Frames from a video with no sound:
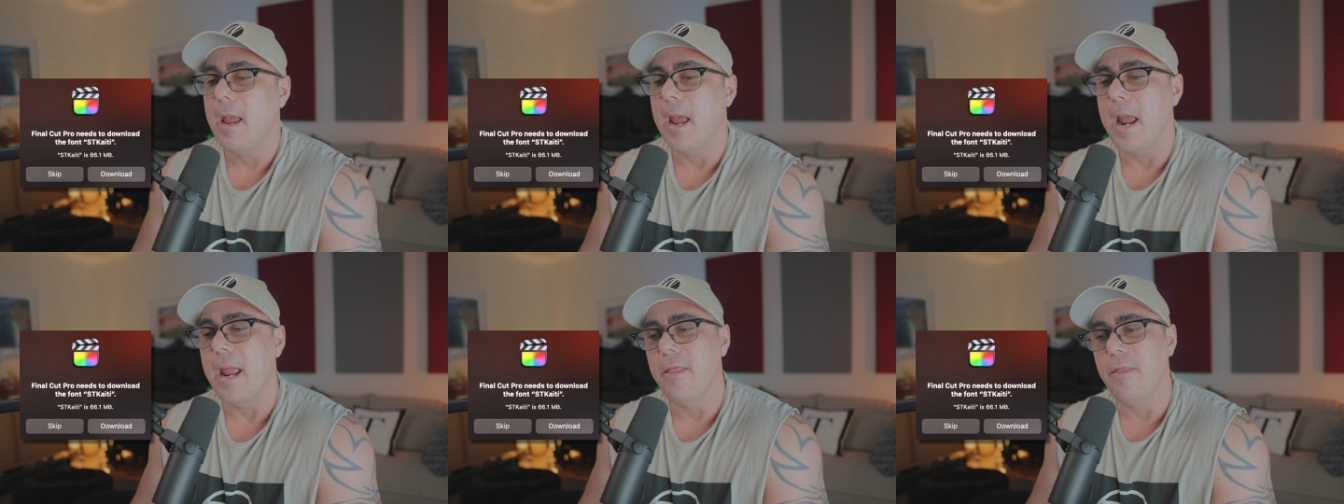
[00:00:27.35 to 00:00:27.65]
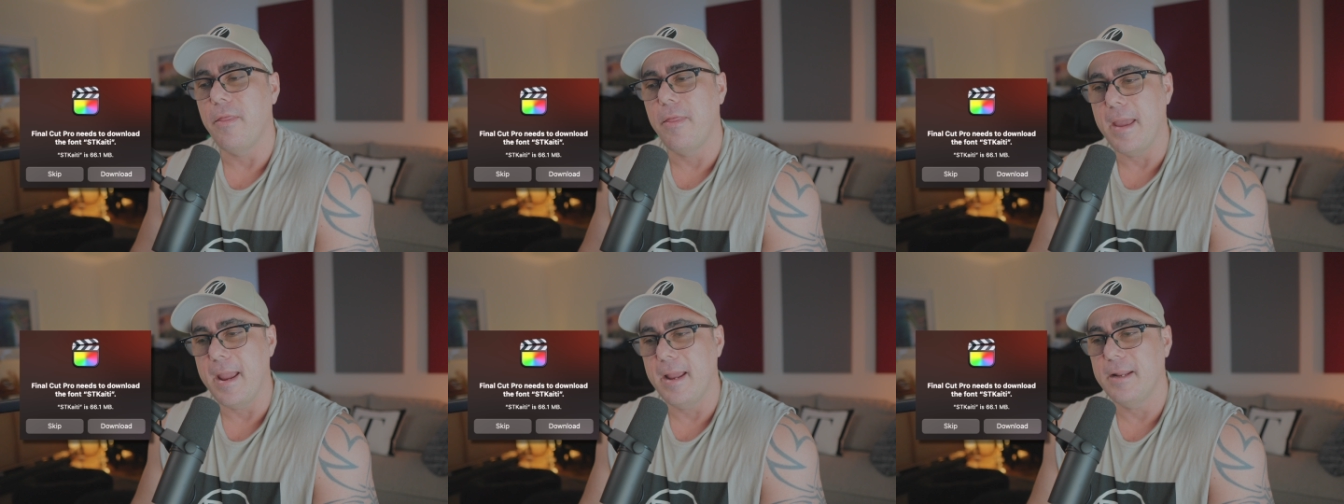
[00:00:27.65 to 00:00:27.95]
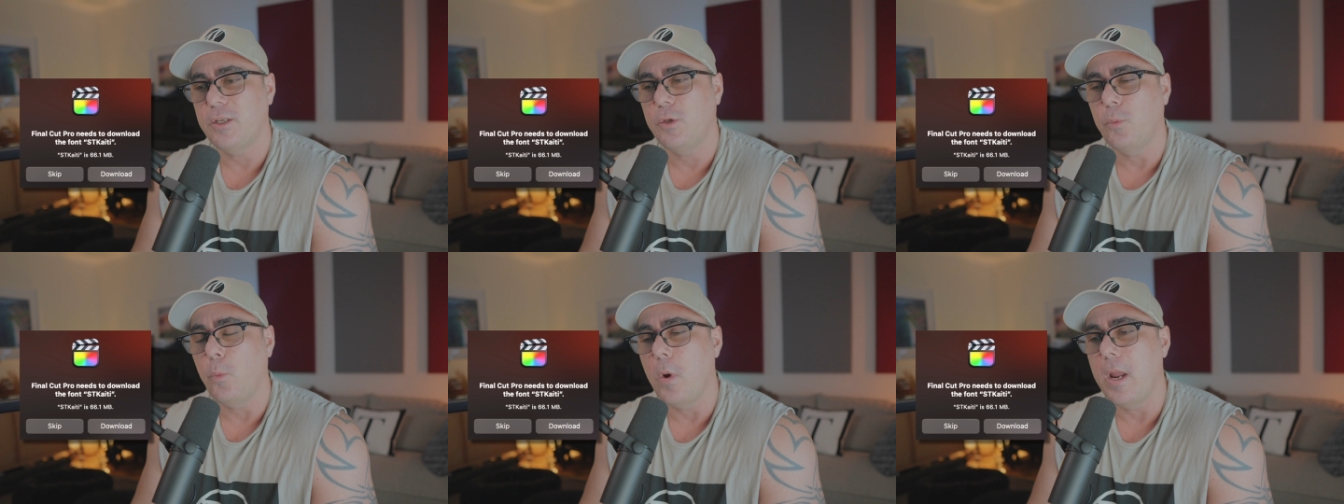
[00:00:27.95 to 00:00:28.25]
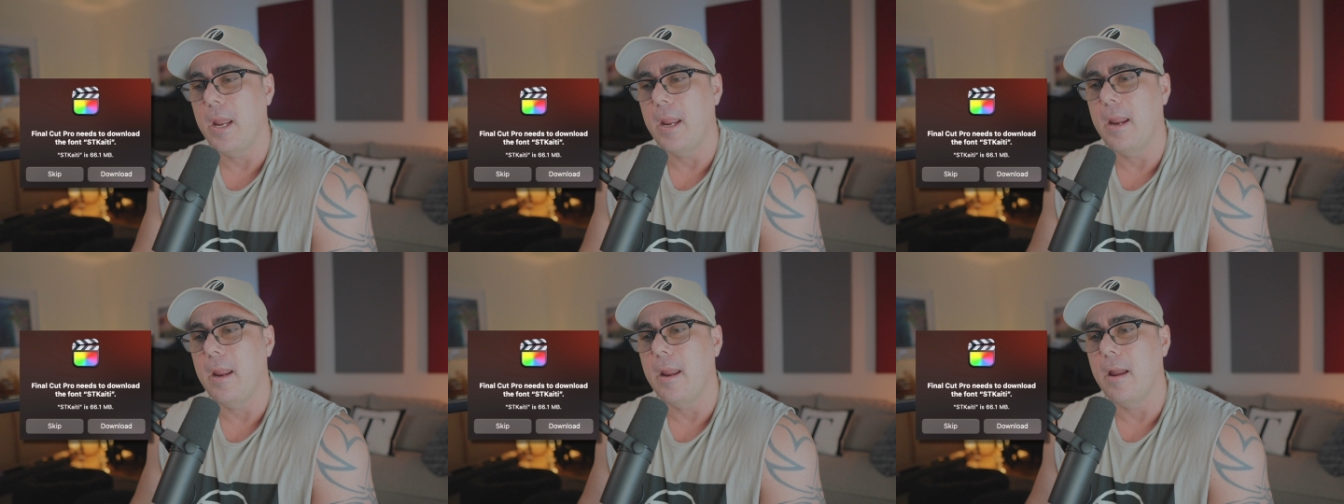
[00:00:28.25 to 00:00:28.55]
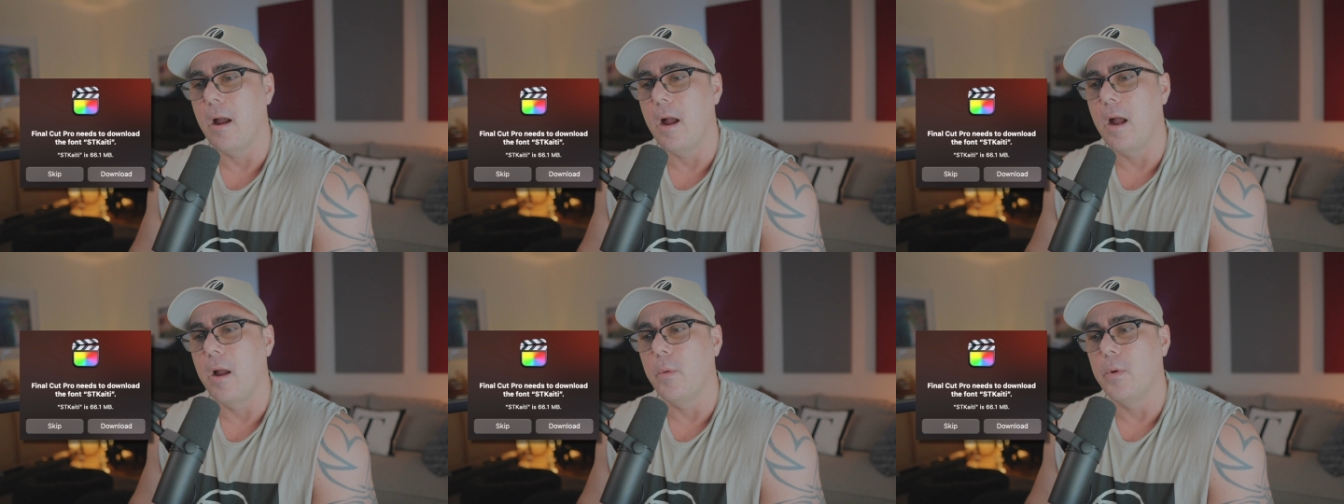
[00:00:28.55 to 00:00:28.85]
and that's where
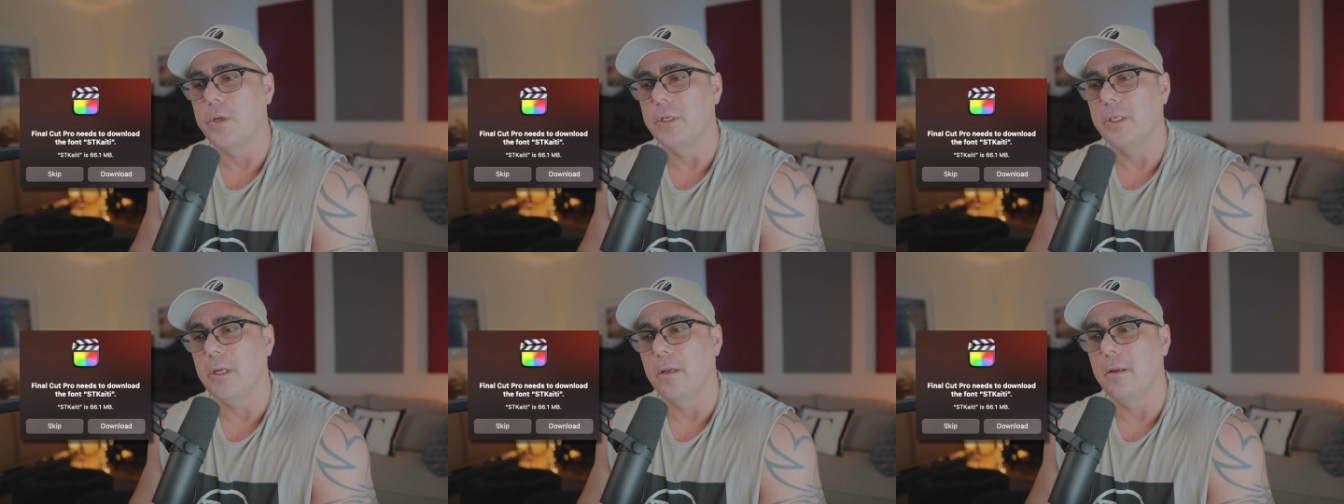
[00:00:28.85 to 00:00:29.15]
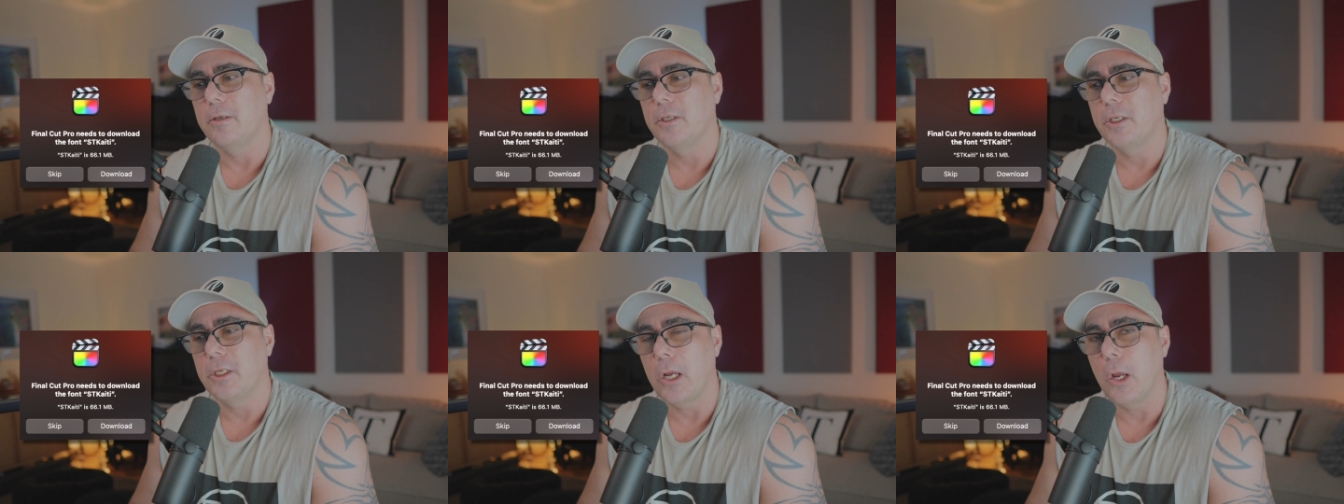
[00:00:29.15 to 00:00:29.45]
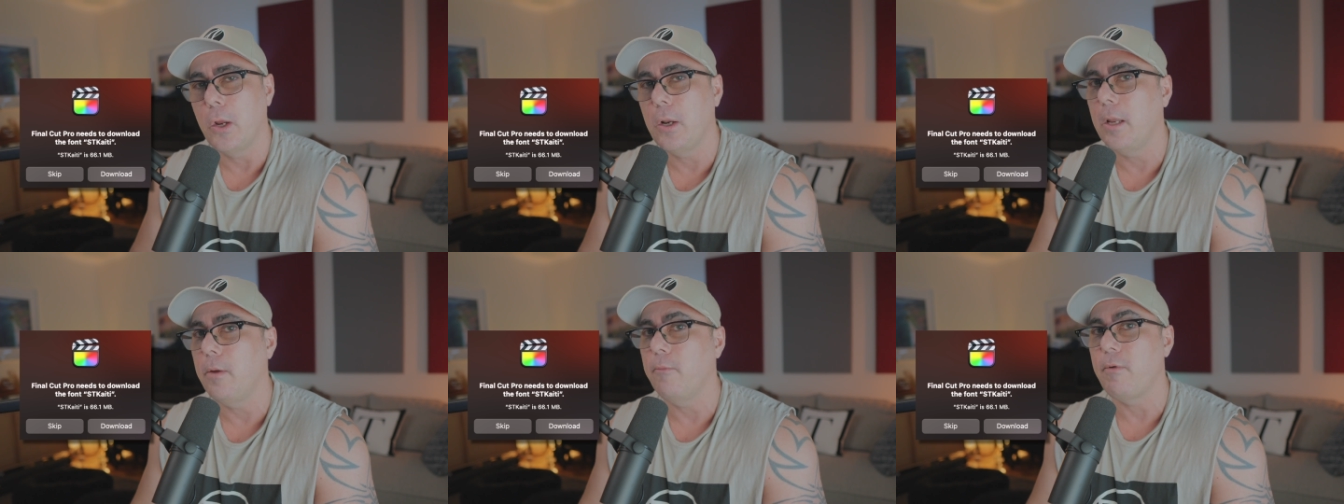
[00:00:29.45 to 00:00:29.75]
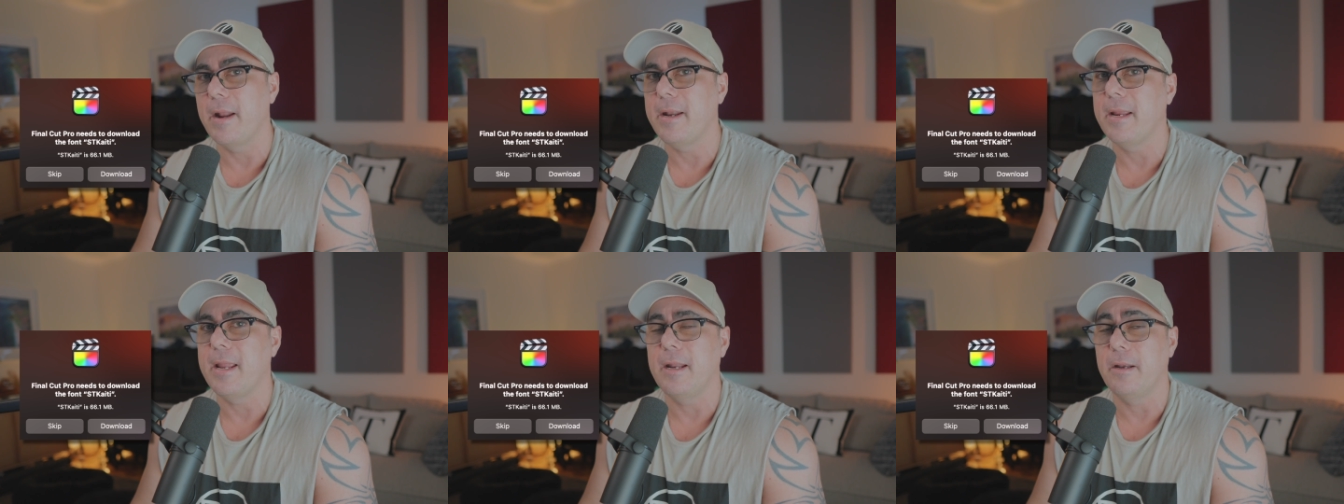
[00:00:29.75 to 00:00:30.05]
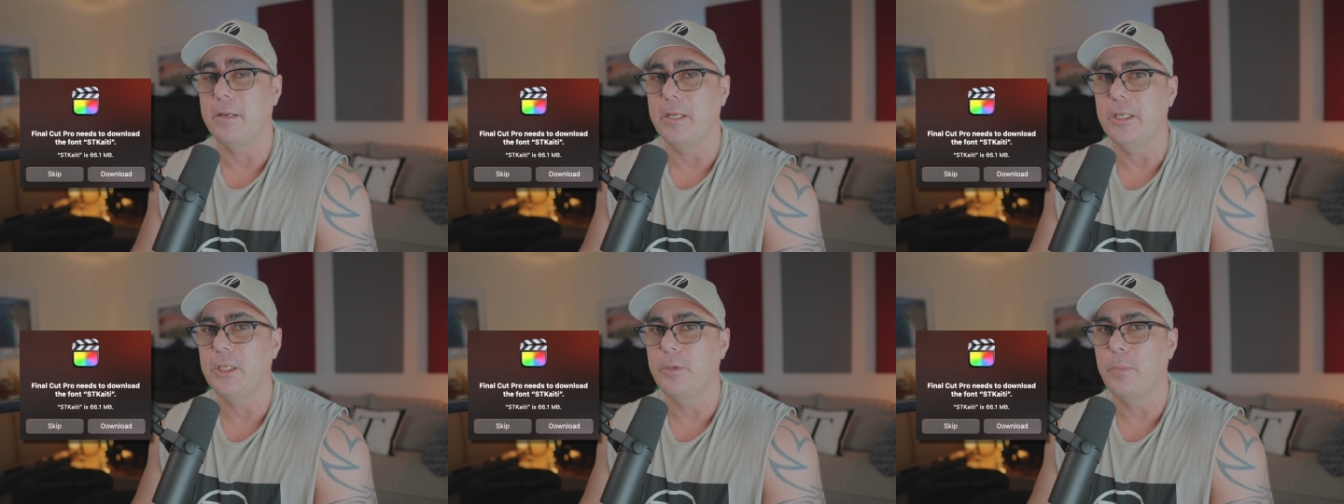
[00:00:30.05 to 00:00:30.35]
I was totally running
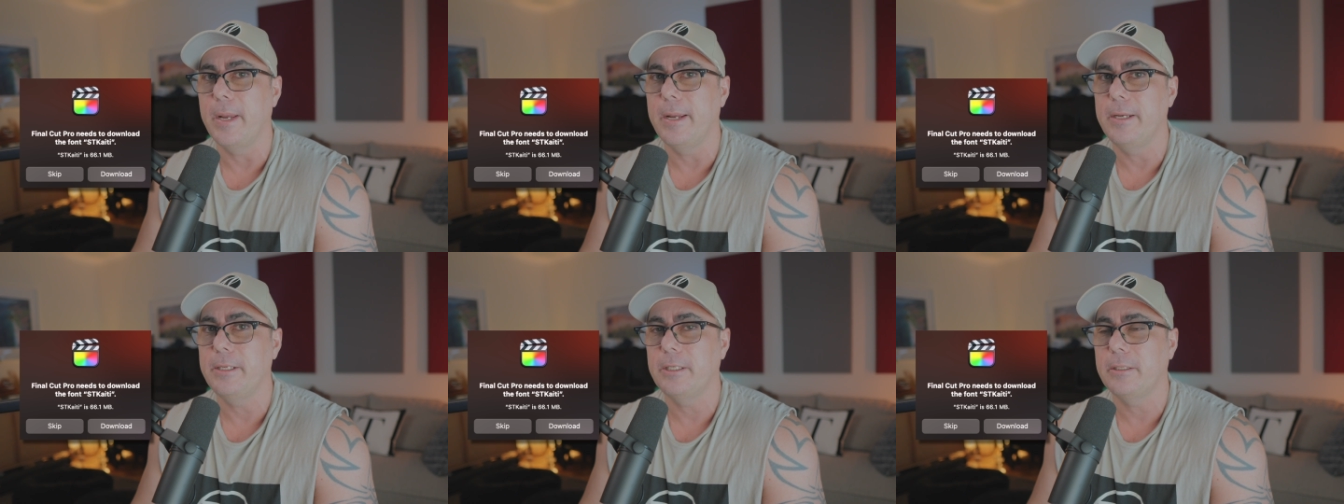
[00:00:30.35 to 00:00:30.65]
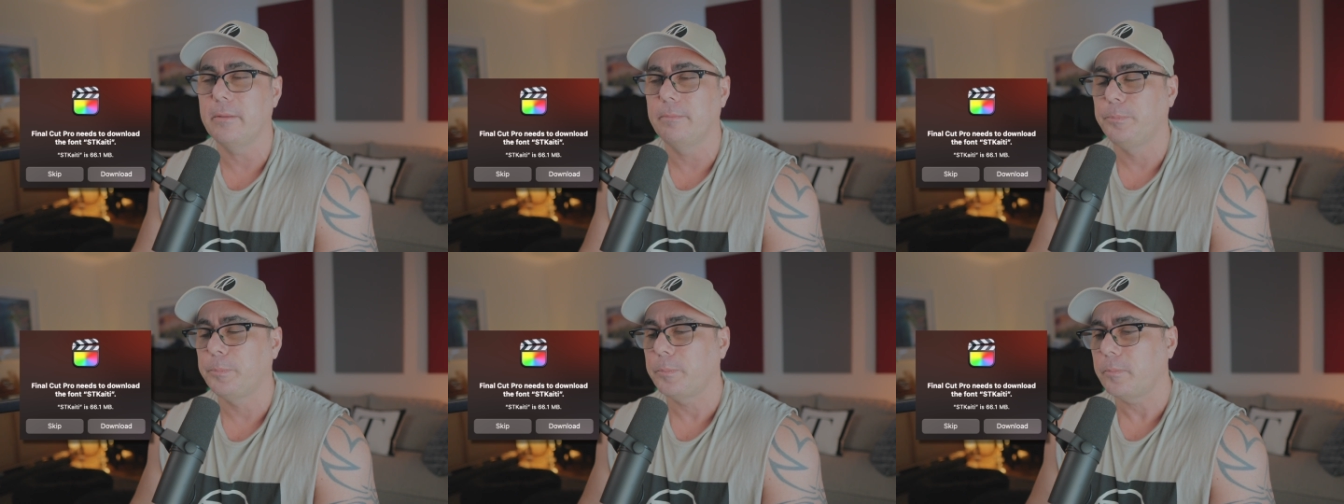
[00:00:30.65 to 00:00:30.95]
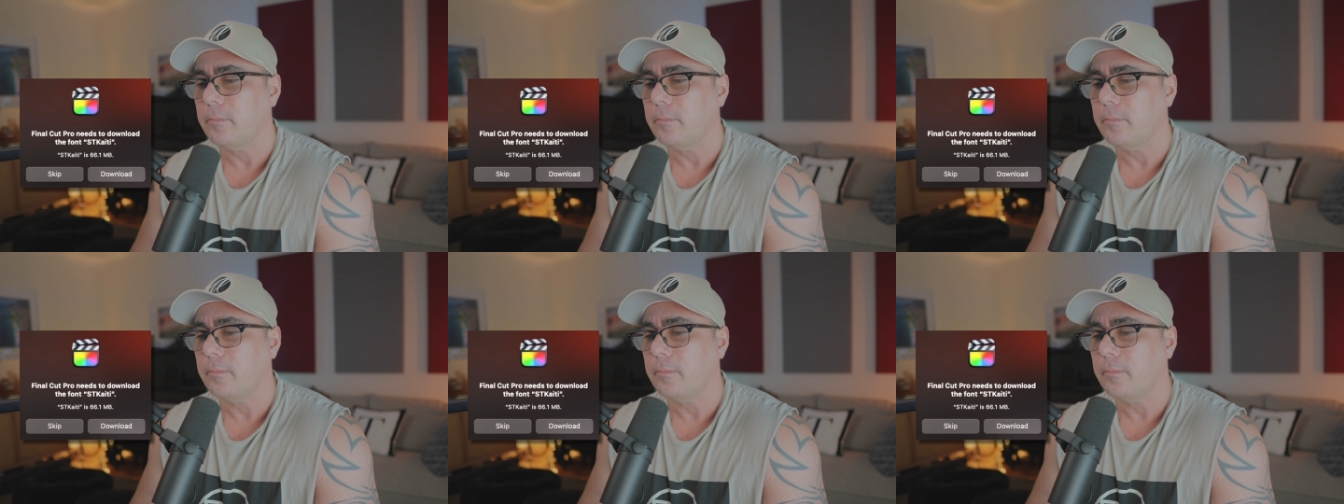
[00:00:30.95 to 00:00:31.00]
out of disk space.